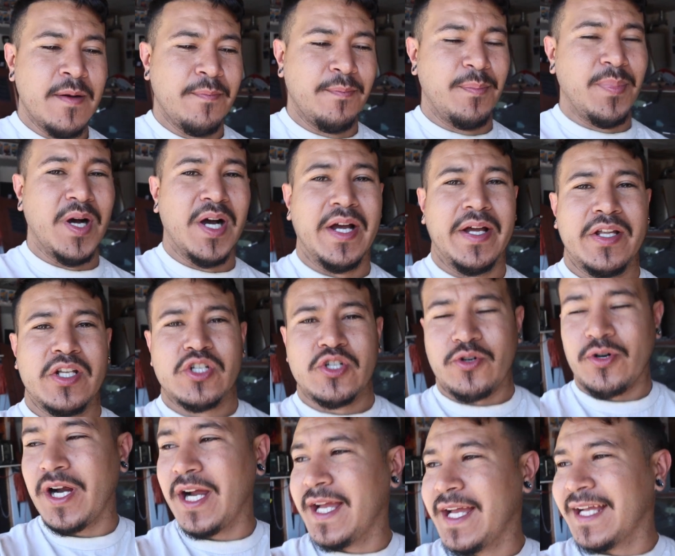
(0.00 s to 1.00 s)
but
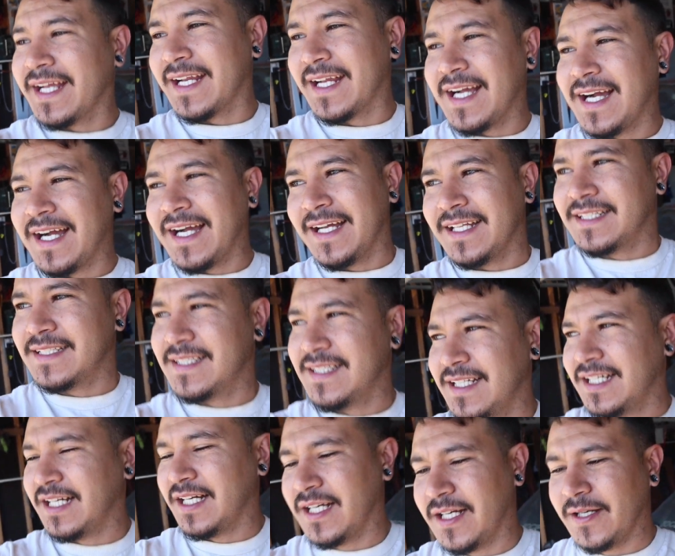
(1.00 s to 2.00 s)
Jiraiya
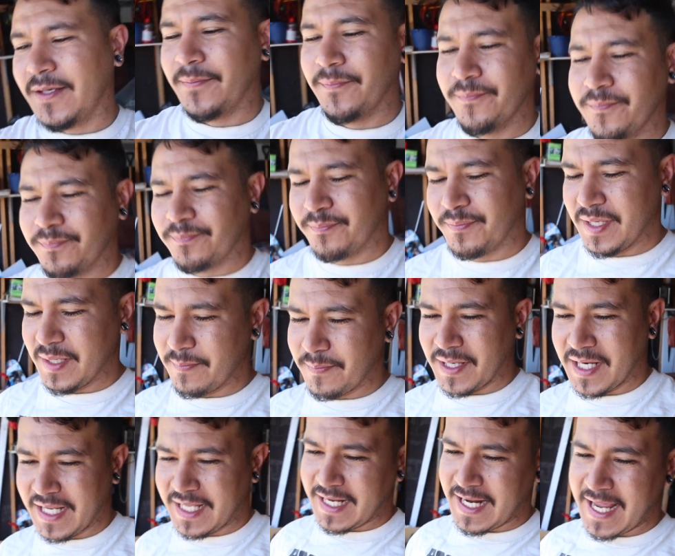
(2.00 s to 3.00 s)
got bit
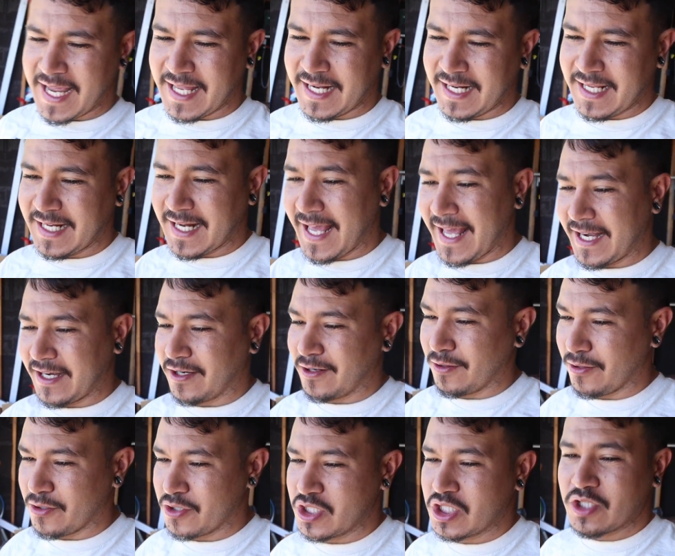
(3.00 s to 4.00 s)
by an ant and had an
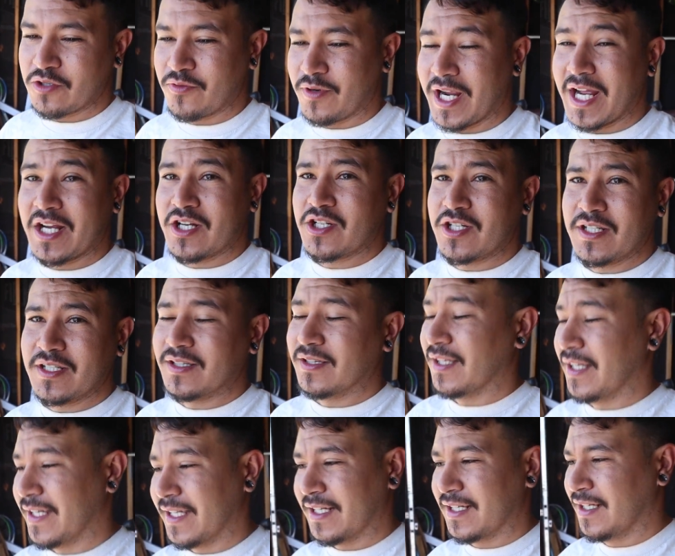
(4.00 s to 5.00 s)
allergic reaction
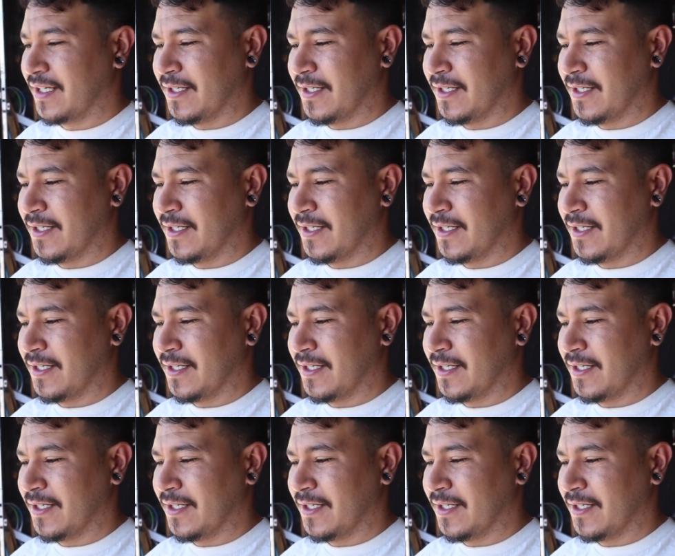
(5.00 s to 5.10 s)
like